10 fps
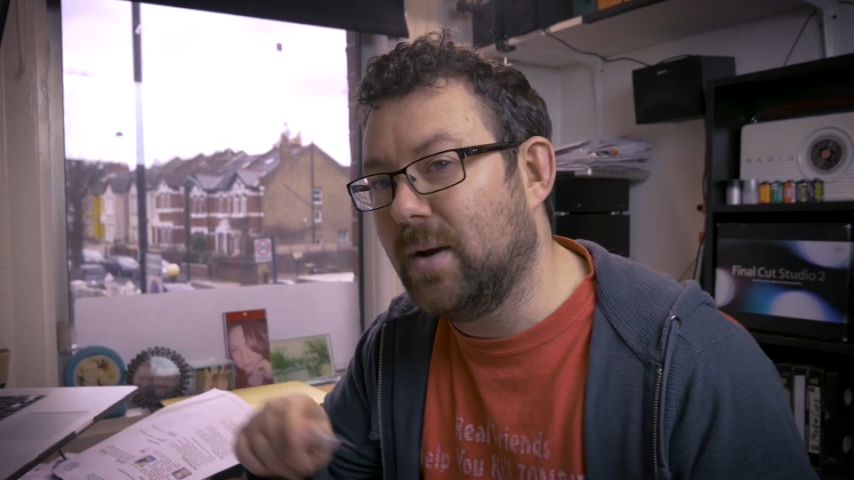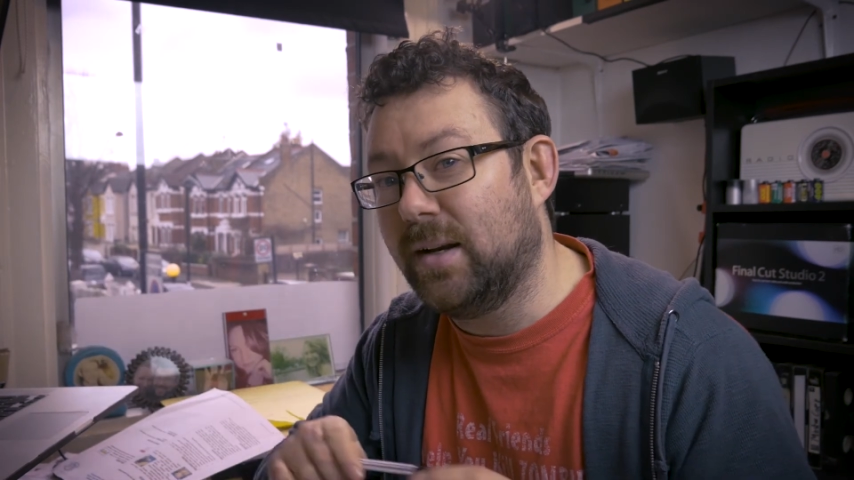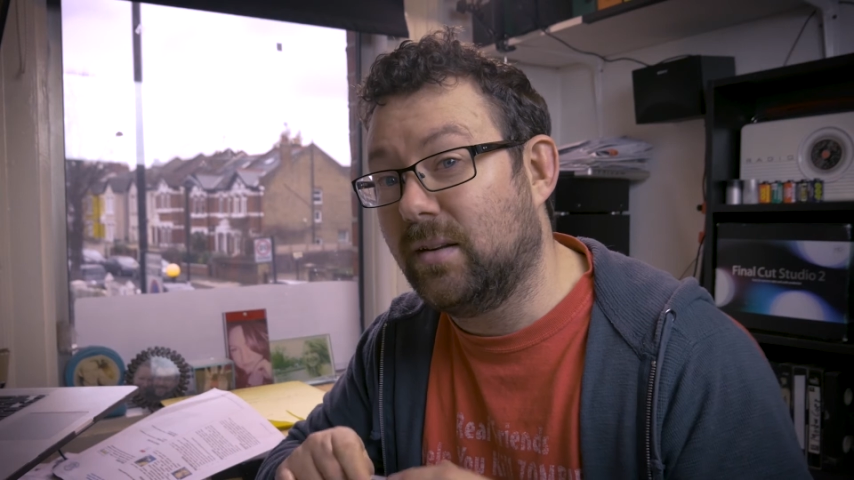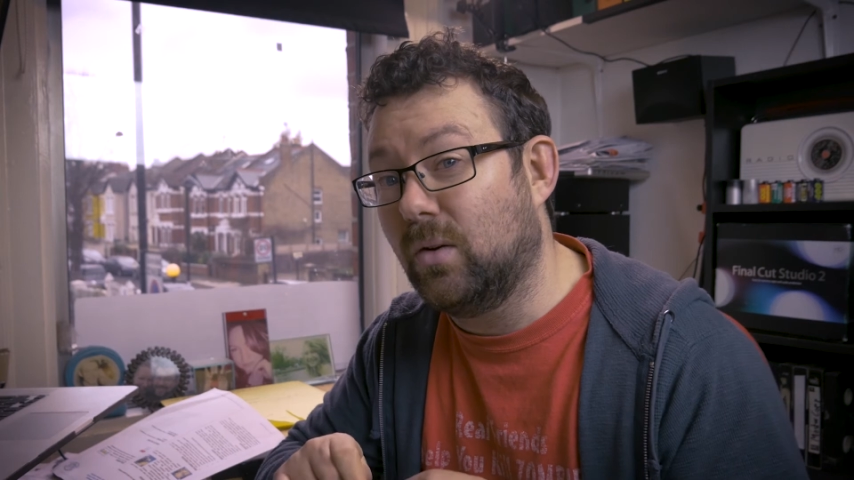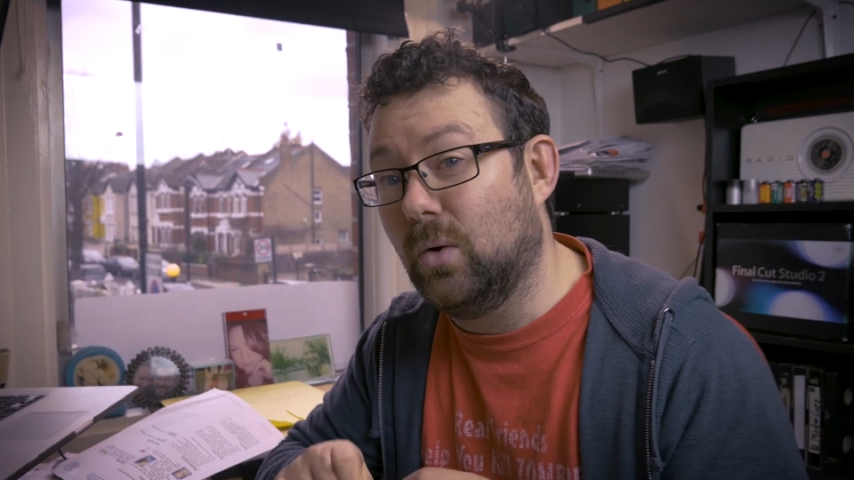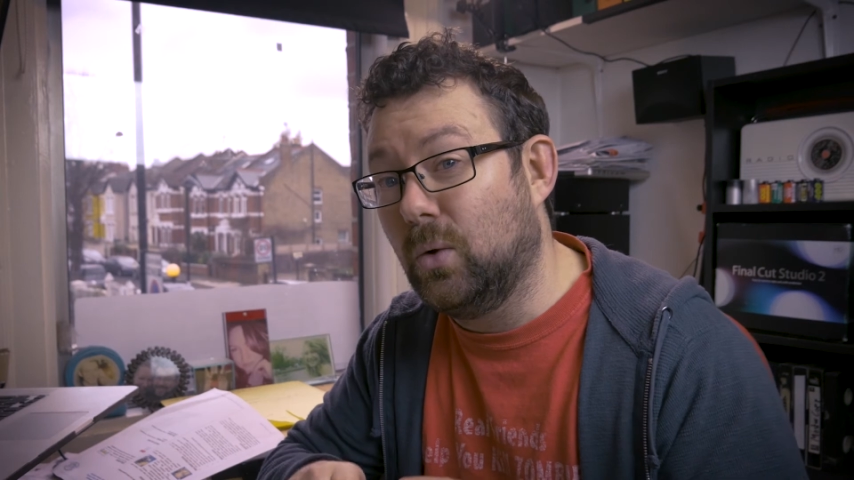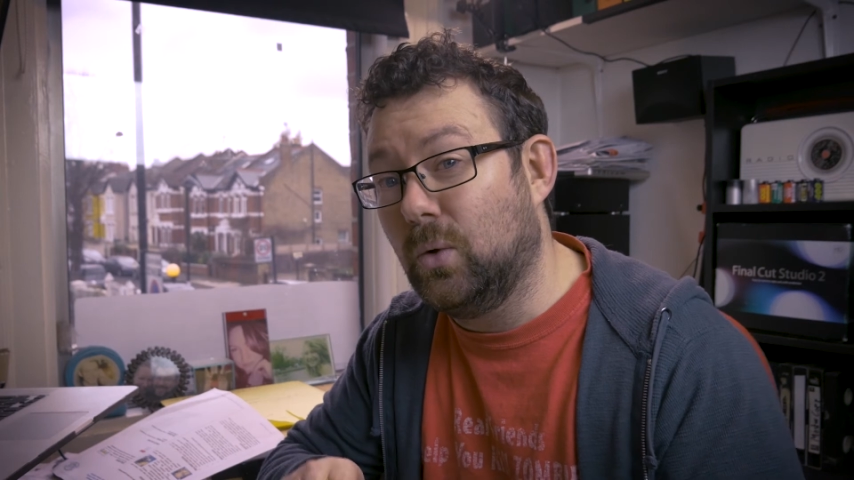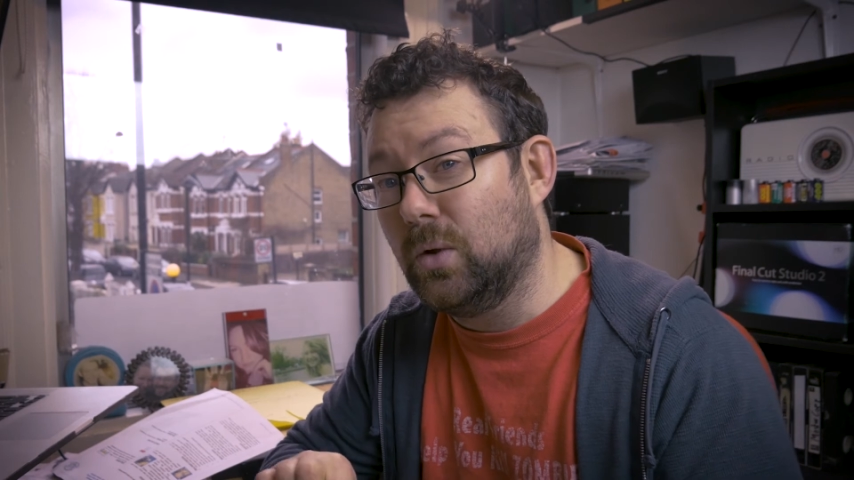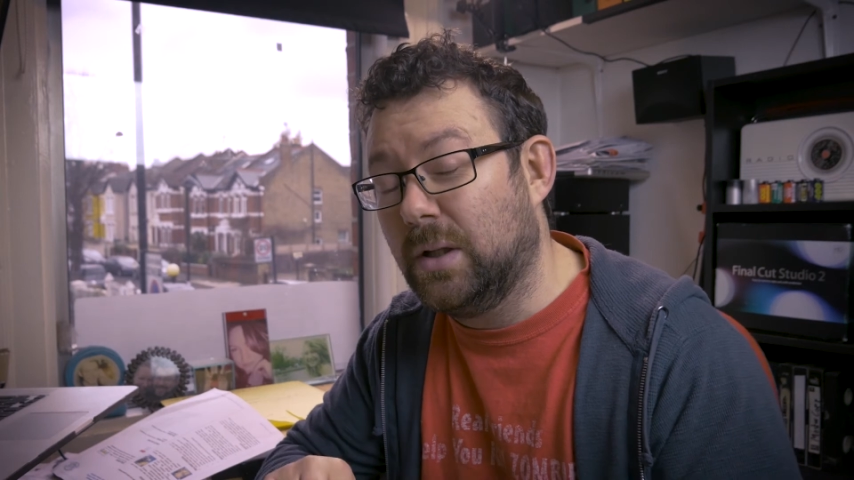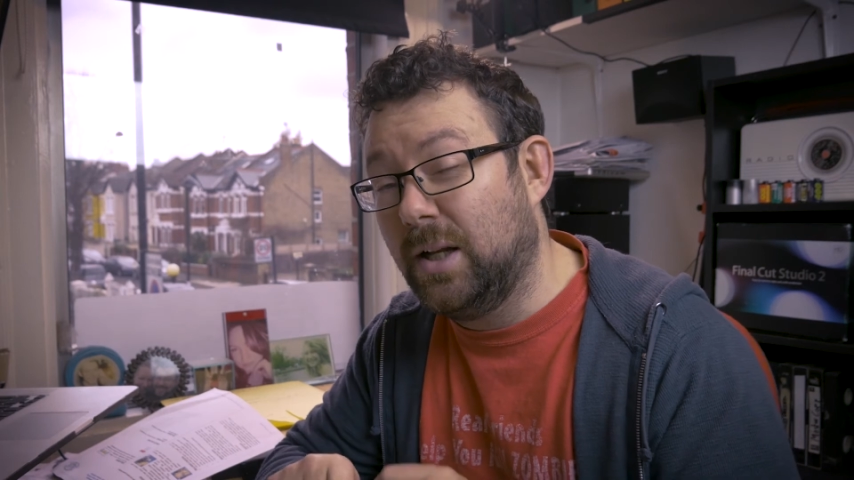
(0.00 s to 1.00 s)
and it's
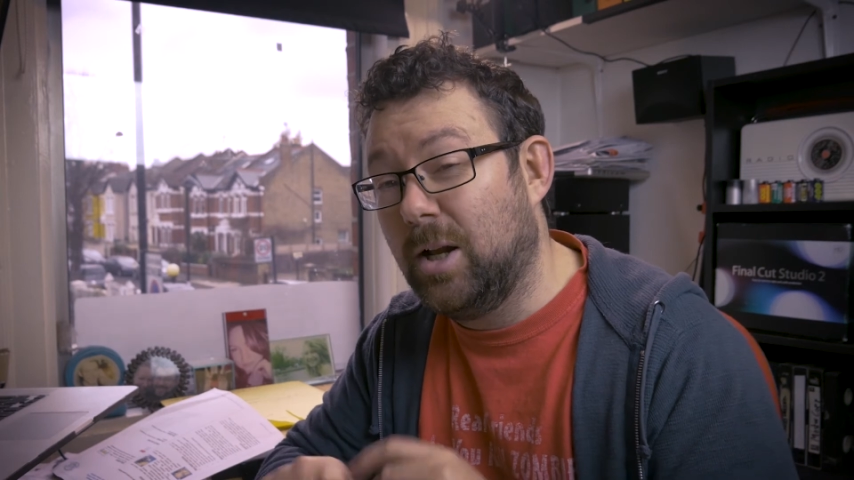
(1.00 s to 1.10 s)
all